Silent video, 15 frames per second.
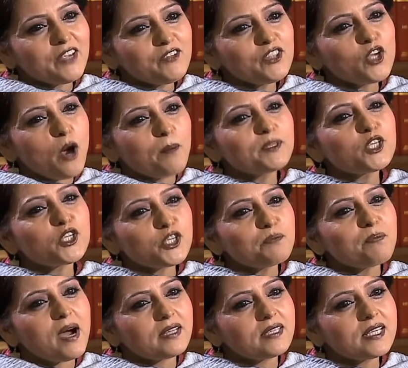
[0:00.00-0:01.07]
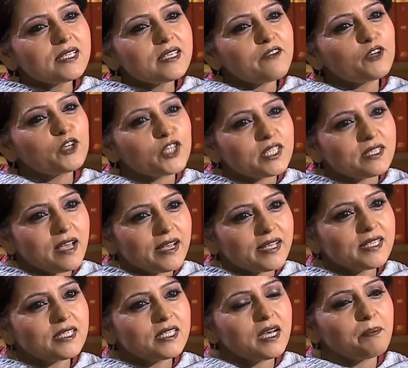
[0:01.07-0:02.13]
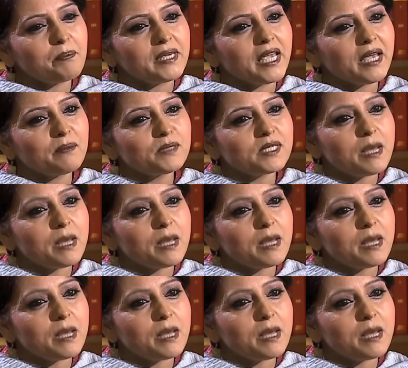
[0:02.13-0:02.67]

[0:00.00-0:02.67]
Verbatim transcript: Even the opposition parties have criticised uh, PM.